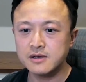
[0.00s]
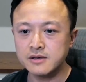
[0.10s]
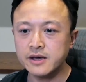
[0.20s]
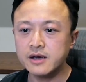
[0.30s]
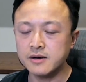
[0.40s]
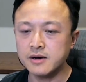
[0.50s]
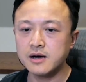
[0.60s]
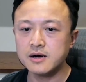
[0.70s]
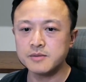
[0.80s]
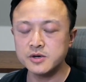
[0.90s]

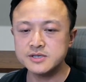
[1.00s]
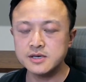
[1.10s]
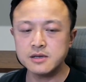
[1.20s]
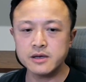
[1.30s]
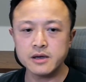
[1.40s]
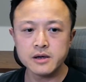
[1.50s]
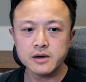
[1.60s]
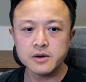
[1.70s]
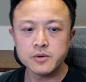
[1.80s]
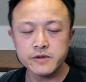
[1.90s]
Yeah, most certainly.
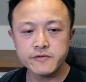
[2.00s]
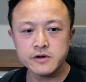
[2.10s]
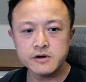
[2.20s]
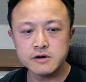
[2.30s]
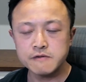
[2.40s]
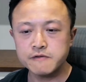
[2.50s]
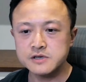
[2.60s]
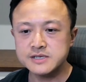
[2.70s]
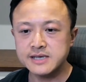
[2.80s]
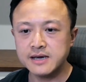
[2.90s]
One of the
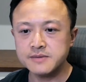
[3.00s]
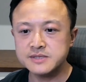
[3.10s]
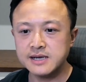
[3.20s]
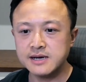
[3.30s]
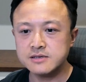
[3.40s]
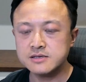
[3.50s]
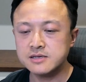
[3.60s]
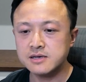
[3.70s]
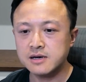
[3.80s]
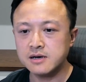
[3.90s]
first games
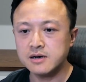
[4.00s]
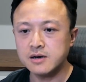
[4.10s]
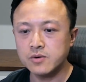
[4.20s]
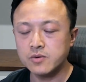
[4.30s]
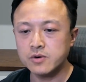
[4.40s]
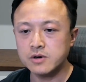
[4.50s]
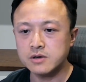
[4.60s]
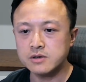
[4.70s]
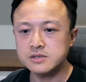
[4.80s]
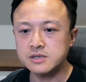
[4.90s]
that
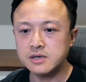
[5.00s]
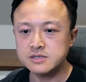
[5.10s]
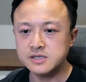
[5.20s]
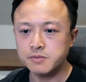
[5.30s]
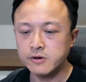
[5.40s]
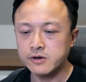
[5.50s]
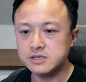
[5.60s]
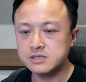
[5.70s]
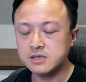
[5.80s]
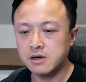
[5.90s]
were
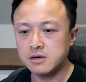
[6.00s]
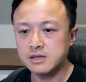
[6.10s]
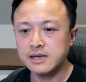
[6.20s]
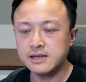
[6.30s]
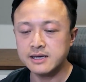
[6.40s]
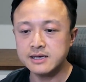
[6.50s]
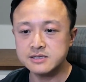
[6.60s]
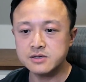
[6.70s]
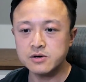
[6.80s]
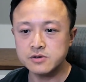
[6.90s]
deployed on LightLink
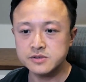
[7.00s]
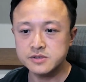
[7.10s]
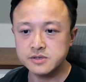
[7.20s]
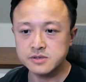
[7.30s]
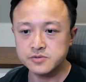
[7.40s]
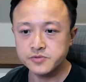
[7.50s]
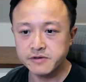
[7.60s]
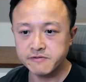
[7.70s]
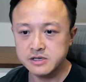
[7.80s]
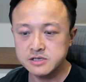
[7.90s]
is called the
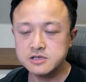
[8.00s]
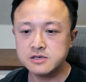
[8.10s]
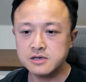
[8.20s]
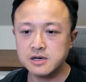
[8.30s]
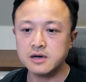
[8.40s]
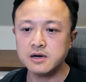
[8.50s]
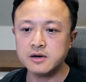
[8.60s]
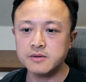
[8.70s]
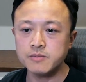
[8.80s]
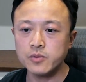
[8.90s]
Red Village.
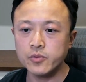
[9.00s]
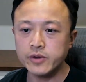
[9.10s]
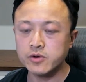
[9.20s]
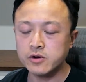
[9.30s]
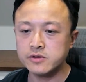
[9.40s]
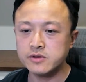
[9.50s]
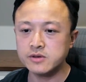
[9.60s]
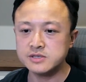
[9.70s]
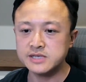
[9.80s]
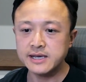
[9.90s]
We were
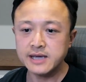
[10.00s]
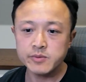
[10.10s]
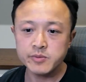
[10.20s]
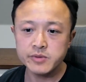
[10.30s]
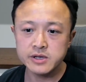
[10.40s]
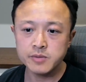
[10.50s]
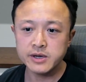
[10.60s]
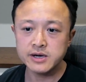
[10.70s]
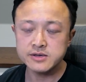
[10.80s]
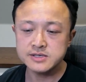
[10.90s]
the tech capability
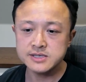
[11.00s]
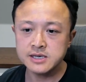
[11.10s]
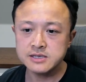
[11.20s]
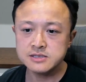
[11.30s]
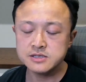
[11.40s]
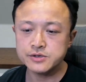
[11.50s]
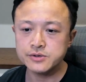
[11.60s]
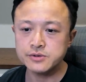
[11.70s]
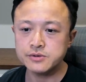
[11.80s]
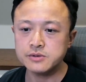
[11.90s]
behind the scenes
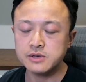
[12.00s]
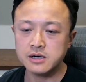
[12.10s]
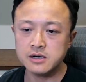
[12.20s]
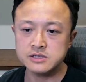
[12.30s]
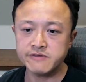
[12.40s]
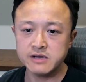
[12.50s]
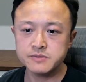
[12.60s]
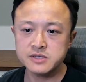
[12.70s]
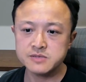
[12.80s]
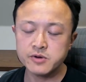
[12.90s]
to
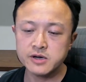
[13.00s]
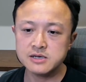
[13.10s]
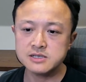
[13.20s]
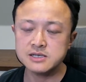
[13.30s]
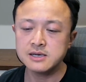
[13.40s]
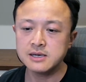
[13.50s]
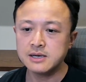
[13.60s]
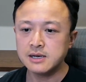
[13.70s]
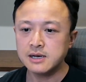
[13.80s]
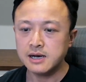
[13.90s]
develop this product,
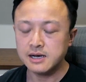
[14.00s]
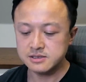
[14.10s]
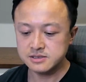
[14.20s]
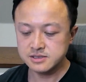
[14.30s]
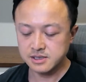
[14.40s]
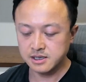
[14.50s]
and